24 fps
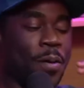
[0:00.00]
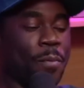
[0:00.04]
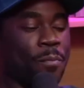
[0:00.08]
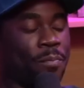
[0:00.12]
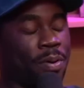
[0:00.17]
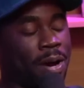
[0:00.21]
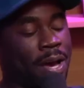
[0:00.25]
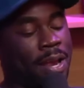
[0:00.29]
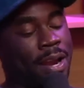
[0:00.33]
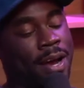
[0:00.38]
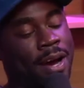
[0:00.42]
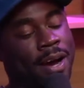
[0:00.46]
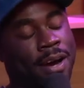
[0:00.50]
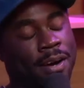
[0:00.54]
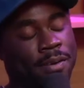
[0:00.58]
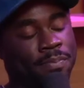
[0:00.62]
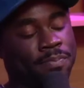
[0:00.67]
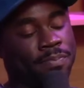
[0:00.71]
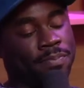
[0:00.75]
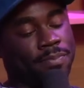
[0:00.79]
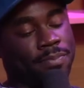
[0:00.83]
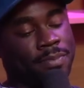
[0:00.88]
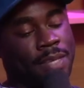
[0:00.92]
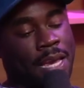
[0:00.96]
But
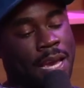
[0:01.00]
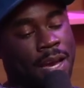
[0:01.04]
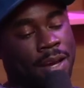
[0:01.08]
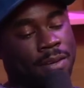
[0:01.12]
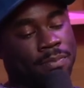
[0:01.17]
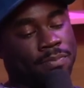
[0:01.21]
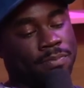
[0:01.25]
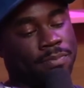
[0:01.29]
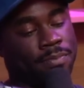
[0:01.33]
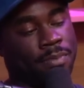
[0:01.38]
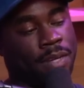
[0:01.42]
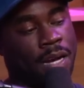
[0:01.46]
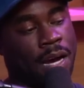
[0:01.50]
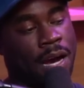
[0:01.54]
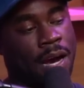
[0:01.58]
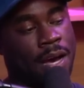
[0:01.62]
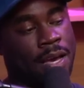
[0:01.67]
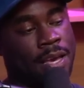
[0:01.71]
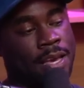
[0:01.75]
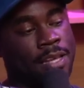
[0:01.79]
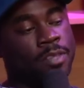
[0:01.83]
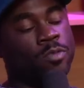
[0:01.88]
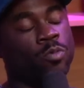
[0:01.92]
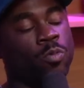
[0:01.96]

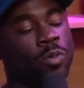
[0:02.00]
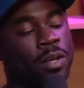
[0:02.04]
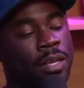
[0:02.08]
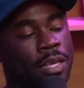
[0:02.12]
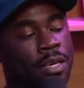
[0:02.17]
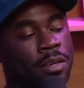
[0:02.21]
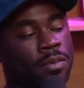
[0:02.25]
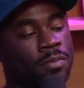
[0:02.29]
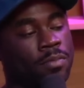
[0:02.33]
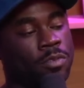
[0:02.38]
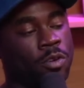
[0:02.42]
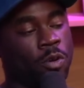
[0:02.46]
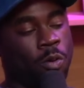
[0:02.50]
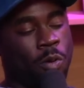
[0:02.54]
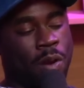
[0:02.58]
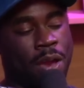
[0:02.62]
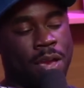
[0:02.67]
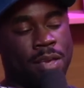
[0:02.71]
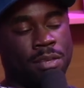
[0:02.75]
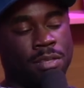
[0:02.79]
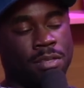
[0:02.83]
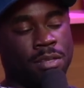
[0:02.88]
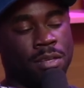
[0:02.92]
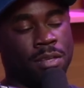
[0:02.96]
it's really
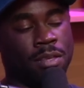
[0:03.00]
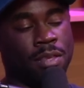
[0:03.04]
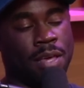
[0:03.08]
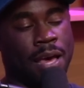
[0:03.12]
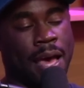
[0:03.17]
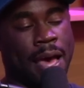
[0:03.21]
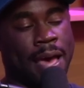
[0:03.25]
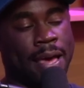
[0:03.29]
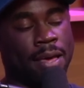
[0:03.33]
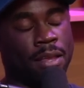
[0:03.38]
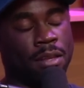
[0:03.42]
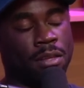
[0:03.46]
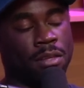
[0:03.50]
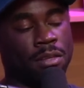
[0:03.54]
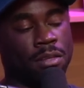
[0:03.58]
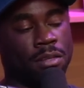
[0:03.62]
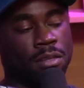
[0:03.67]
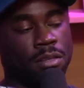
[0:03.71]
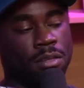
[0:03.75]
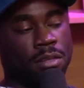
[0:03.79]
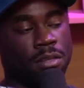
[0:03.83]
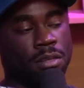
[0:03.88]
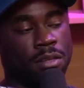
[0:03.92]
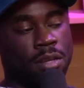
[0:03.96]
crazy that
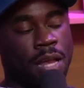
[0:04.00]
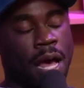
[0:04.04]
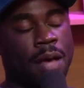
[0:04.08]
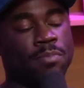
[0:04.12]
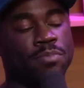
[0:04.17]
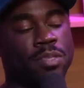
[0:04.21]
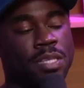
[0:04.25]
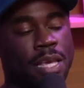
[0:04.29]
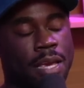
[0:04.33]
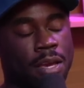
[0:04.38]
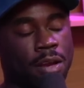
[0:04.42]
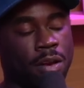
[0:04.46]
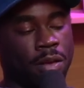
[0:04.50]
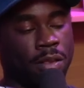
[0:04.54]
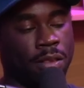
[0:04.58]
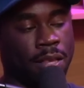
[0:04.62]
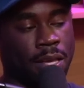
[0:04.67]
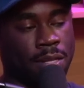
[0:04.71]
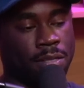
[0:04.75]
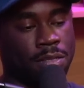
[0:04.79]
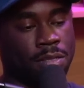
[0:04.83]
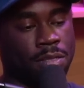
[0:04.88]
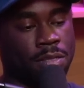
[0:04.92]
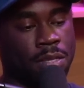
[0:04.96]
I'm saying all
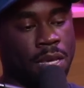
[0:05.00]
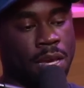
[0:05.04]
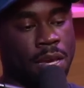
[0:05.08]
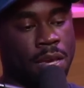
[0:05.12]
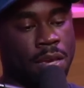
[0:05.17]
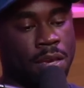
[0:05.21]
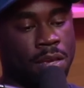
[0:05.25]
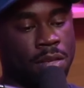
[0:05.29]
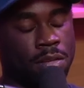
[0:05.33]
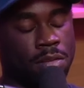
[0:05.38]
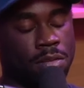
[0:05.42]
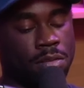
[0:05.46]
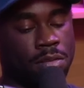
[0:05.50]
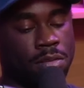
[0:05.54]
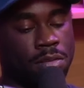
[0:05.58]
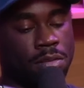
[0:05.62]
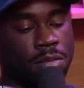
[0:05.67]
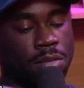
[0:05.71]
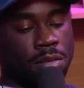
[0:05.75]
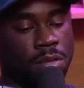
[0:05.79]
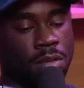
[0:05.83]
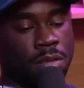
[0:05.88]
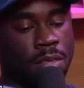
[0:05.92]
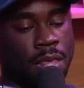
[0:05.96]
that to say
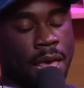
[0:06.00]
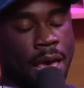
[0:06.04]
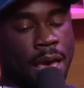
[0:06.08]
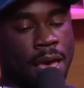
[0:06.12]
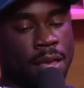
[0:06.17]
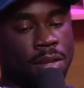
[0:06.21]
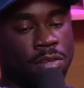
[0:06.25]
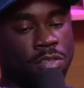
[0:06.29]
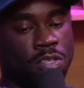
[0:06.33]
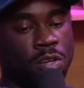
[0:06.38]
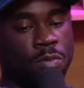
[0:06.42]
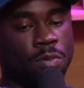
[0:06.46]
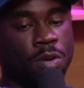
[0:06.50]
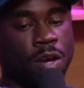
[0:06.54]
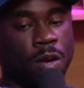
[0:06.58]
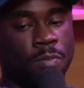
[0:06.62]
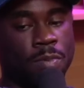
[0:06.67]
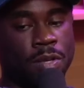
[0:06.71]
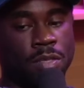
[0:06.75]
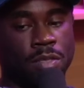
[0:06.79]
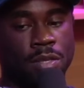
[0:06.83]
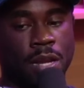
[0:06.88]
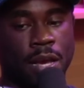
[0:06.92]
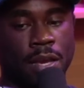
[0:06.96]
that Jim
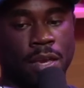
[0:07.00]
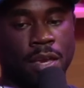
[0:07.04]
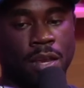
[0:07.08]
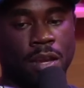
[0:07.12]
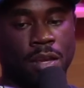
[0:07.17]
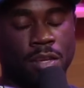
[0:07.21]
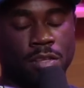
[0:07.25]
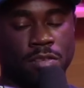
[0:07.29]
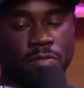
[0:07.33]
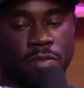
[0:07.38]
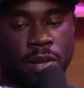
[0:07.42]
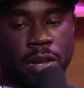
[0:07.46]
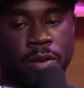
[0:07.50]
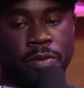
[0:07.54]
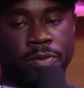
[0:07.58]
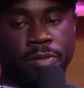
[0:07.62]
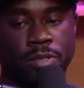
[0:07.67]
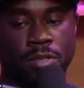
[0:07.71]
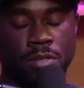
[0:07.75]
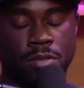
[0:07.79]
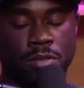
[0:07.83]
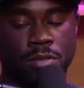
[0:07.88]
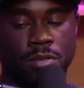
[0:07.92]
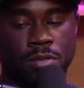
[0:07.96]
Cummings not getting his
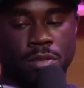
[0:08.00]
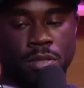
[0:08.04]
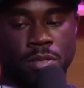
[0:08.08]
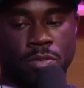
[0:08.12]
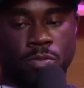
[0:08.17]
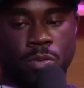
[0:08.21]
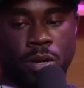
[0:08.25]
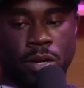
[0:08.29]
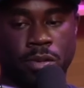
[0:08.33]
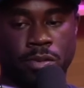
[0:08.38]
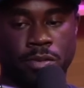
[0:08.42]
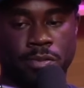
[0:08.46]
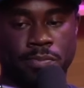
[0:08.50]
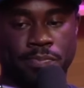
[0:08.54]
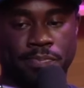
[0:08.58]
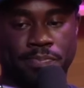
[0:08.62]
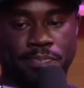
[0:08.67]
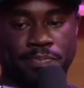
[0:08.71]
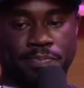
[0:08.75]
flowers is wild.